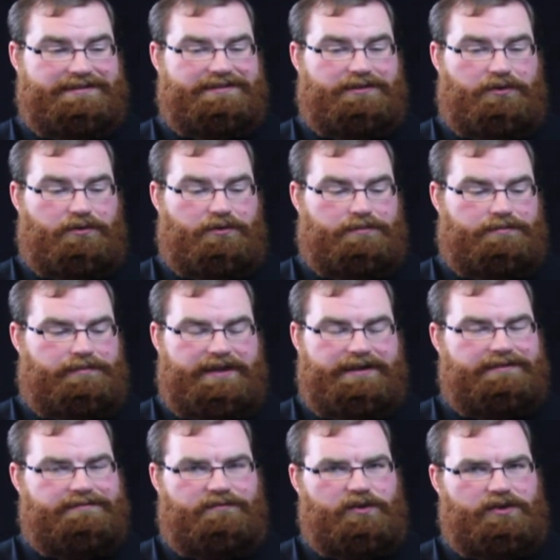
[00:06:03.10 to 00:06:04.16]
so they
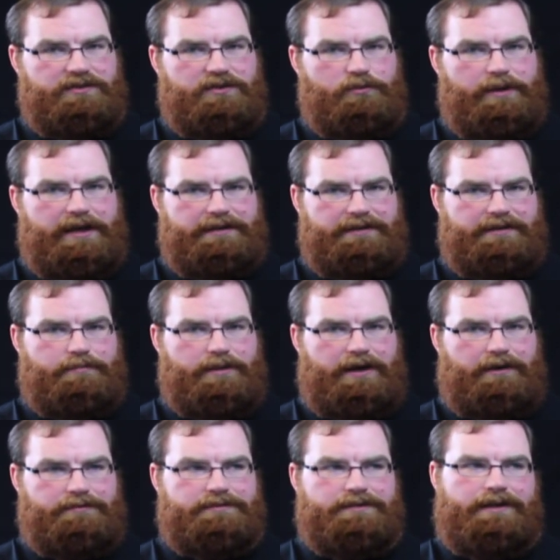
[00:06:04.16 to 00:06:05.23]
didn't feel too badly
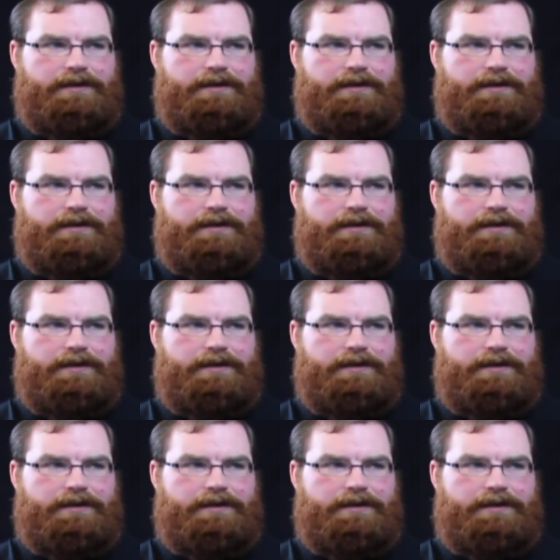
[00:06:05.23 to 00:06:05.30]
about,